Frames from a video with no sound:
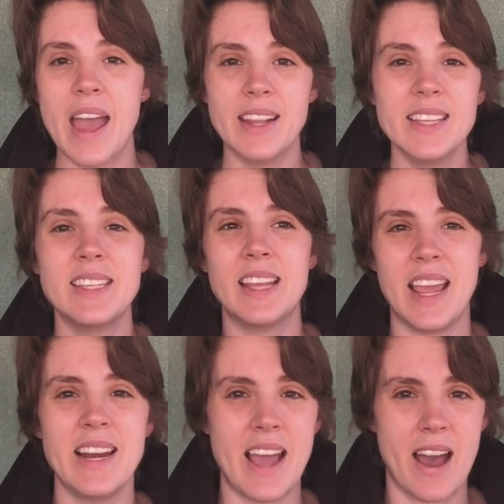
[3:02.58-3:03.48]
And this is
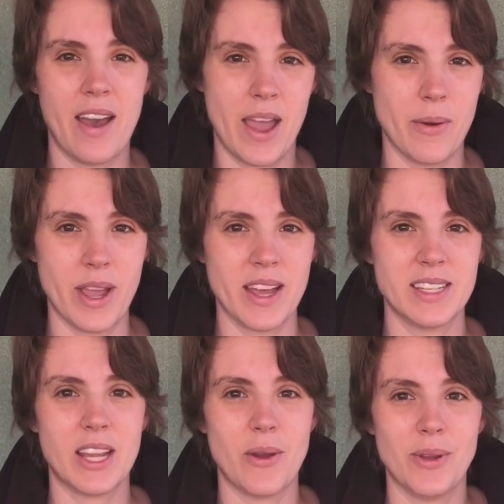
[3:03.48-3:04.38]
in our area,
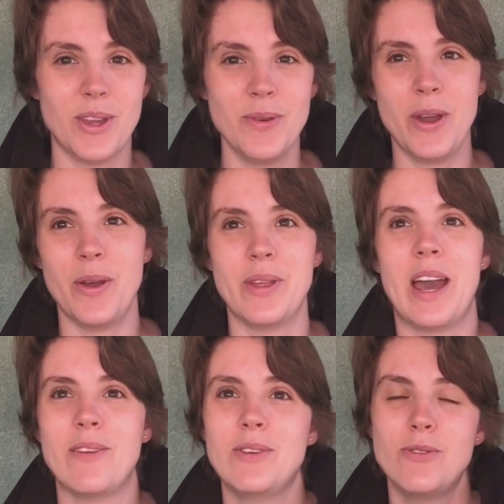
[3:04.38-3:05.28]
so you know that
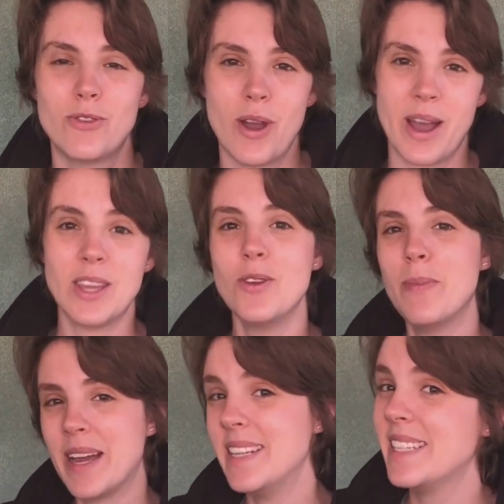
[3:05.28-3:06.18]
if you try, you
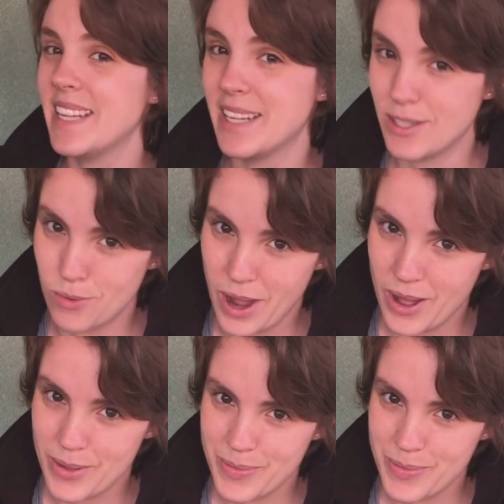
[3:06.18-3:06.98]
might see it as well.